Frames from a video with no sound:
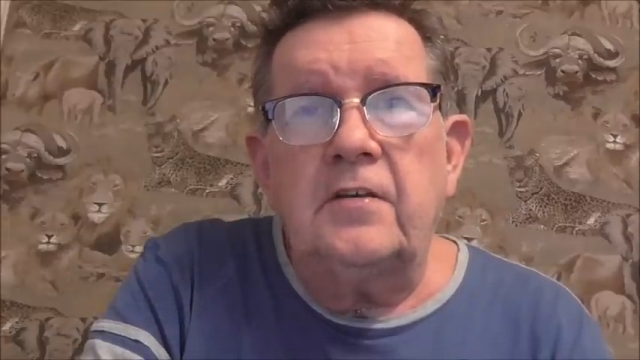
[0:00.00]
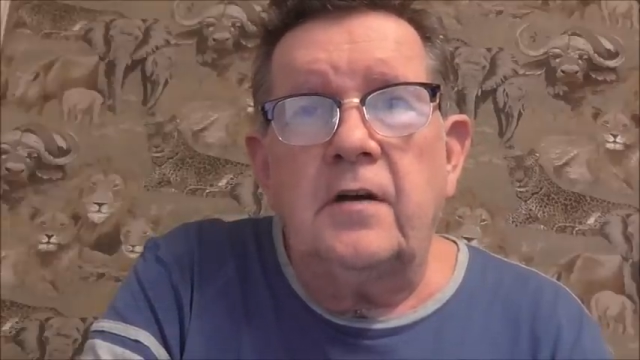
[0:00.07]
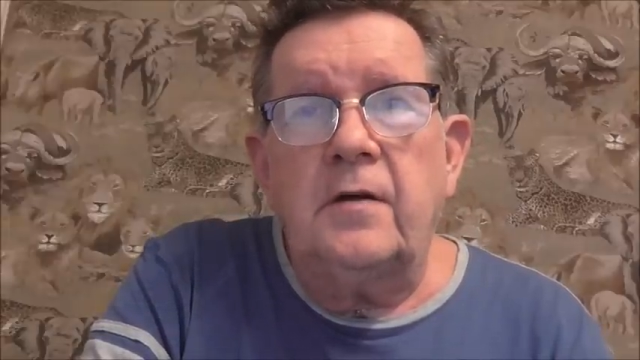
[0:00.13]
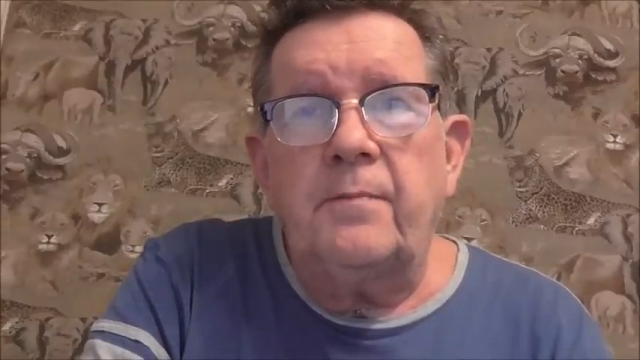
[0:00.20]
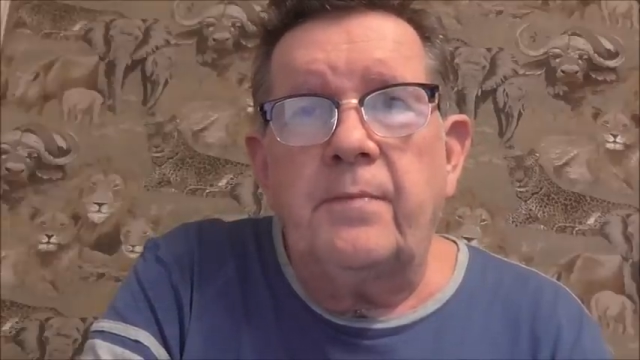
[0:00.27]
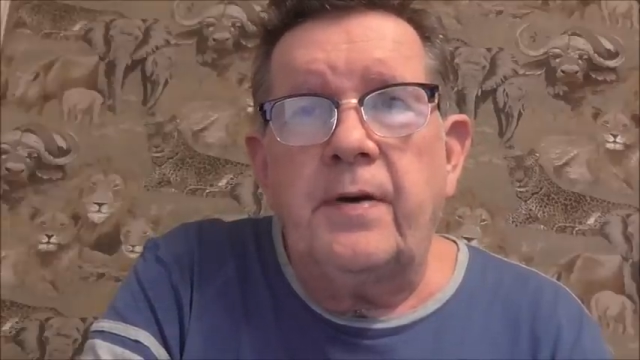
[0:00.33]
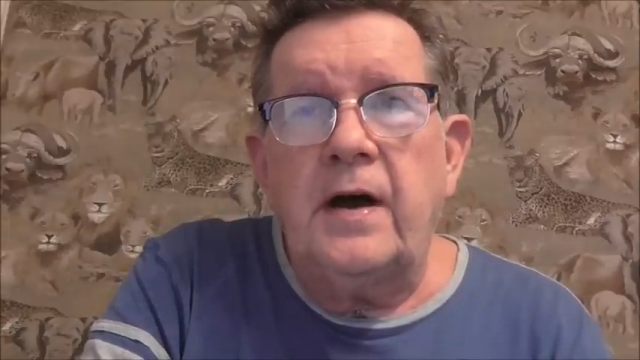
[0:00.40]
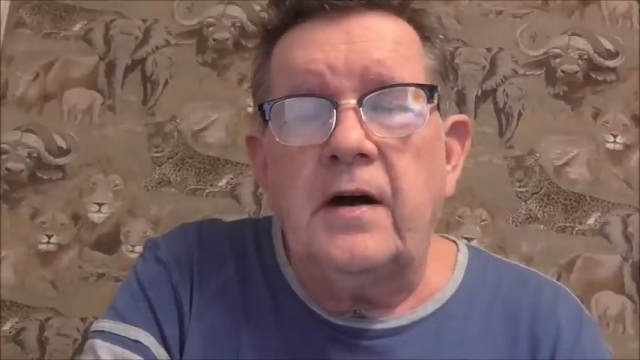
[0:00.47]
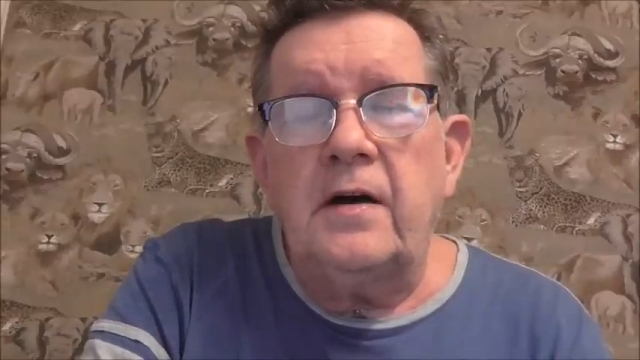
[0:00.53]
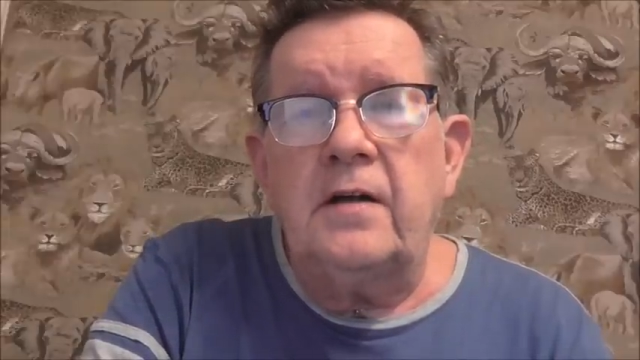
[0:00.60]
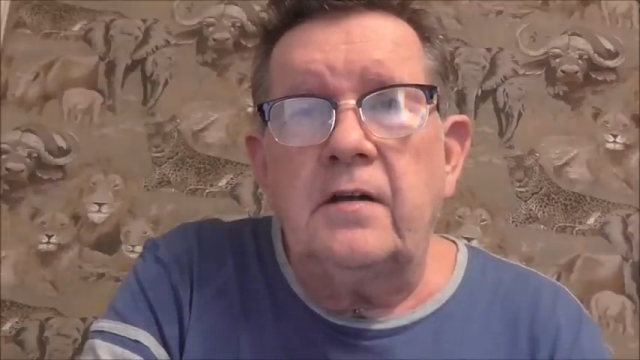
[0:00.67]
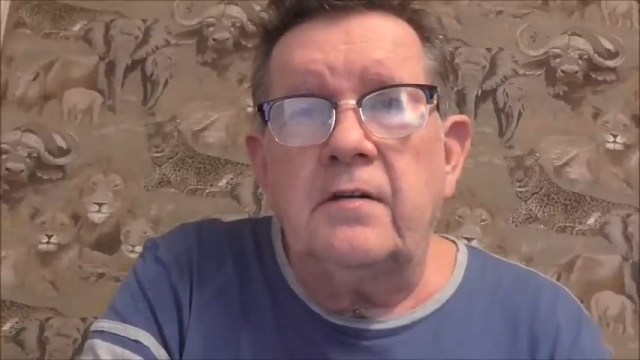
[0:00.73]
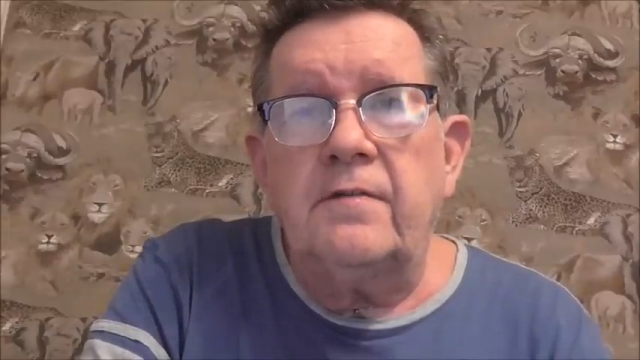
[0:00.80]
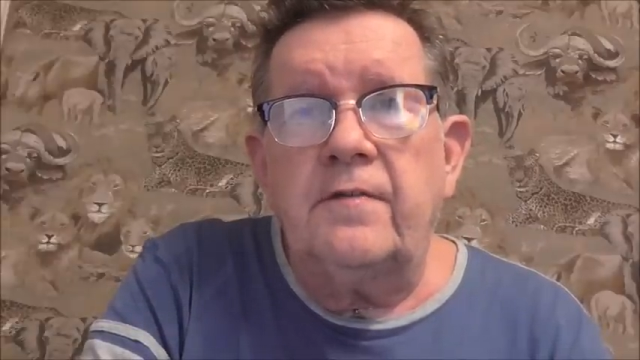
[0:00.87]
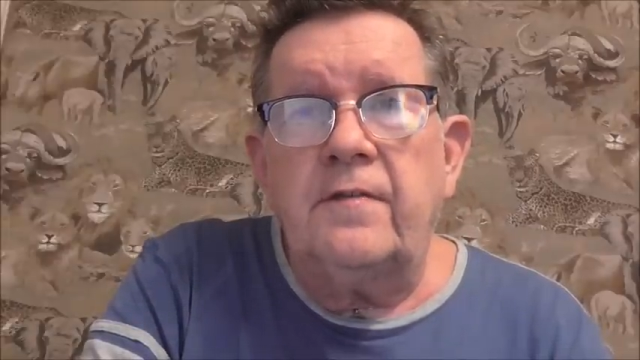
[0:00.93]
your
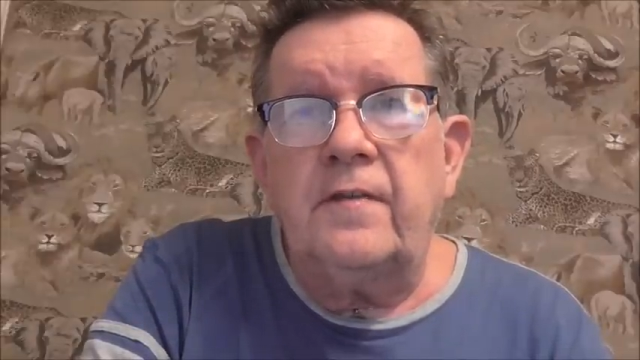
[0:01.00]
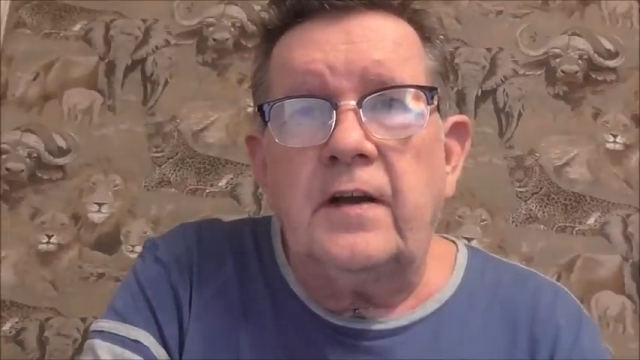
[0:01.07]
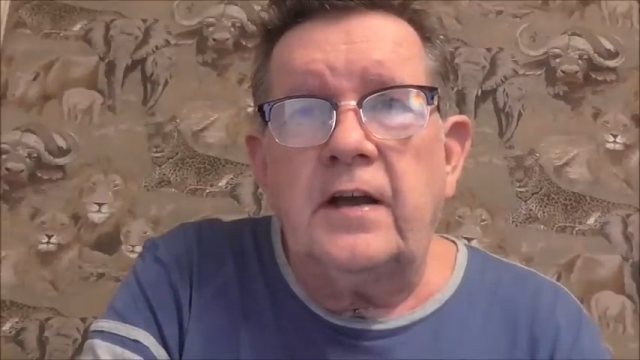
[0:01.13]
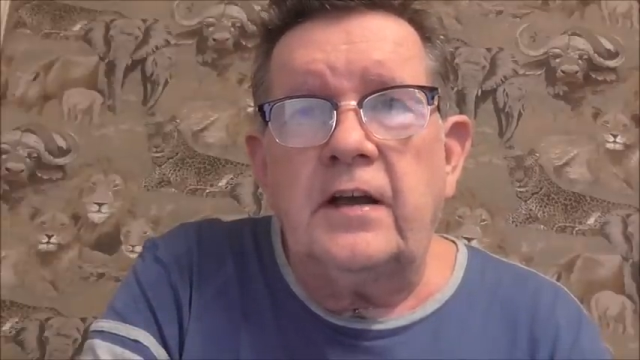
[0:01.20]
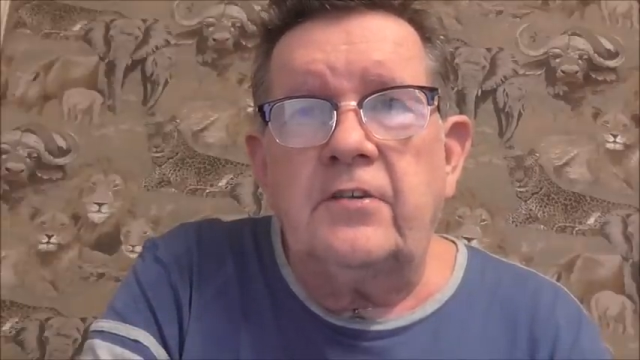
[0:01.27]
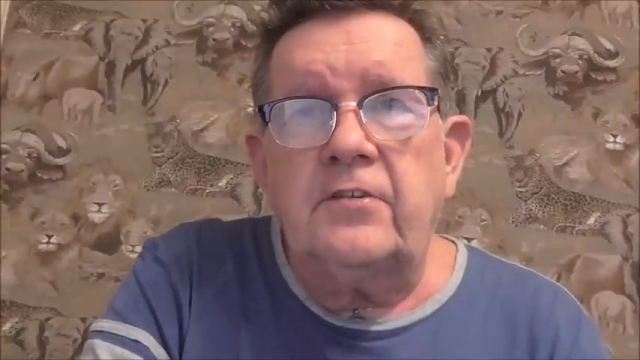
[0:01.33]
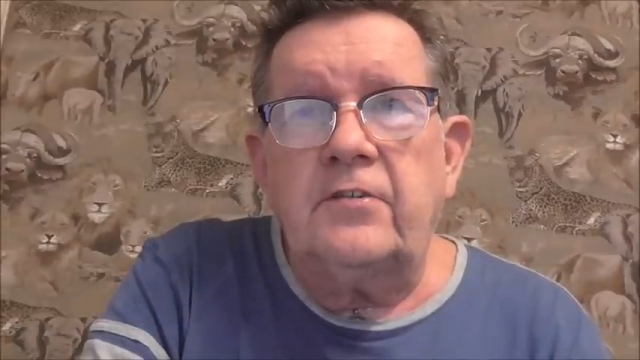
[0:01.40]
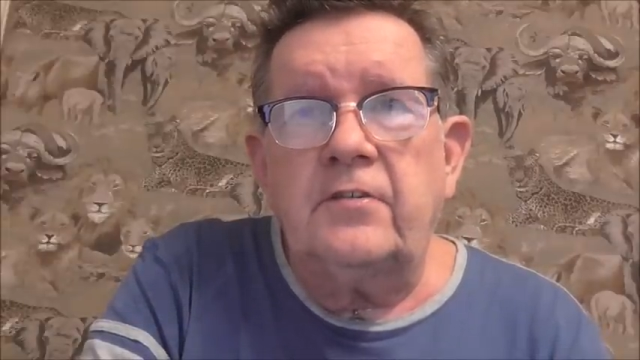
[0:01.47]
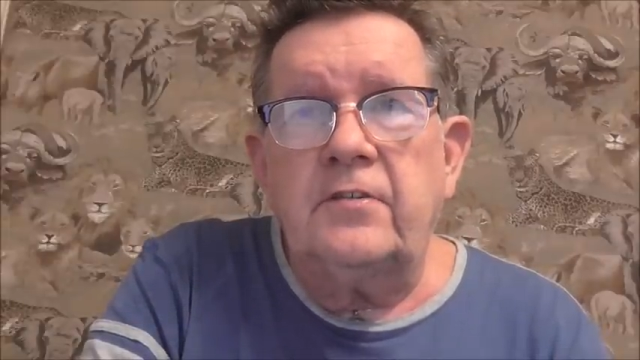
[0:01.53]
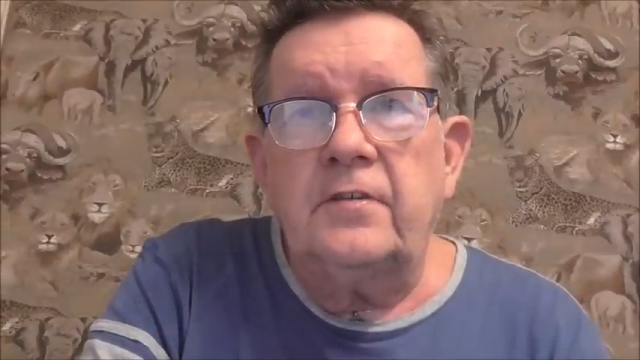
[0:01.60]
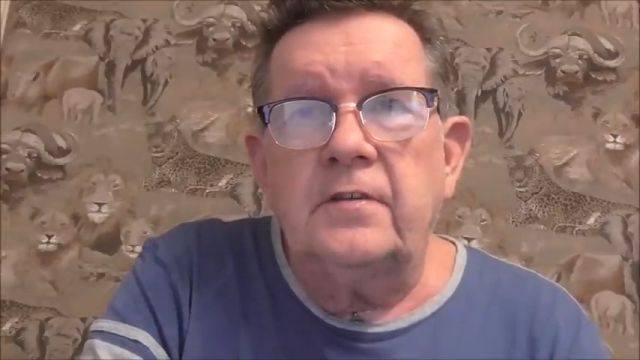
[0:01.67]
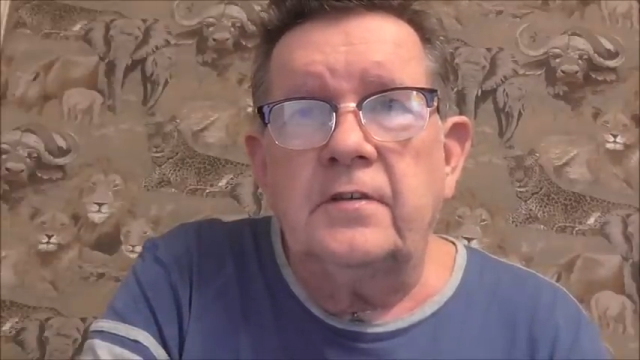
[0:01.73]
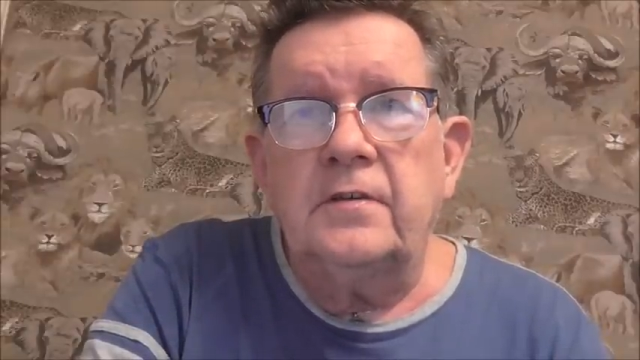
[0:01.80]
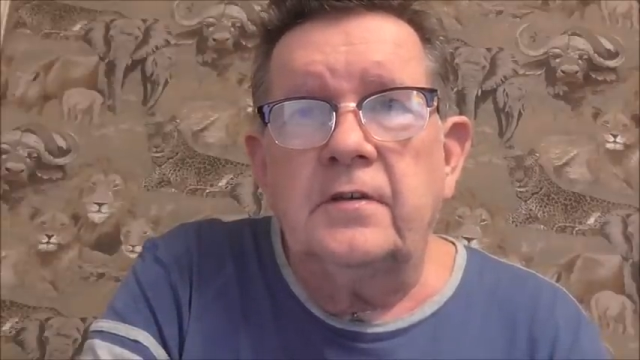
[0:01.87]
pound of flesh.